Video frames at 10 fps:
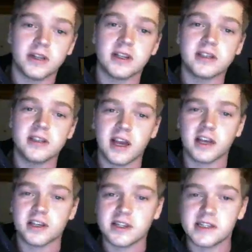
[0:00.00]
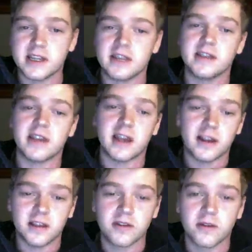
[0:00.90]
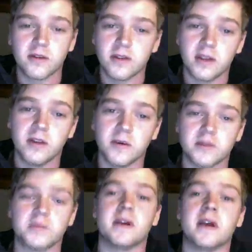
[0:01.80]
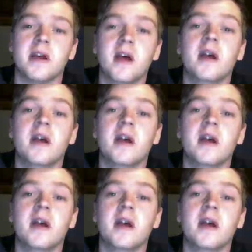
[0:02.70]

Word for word: It doesn't actually send data through the U S B.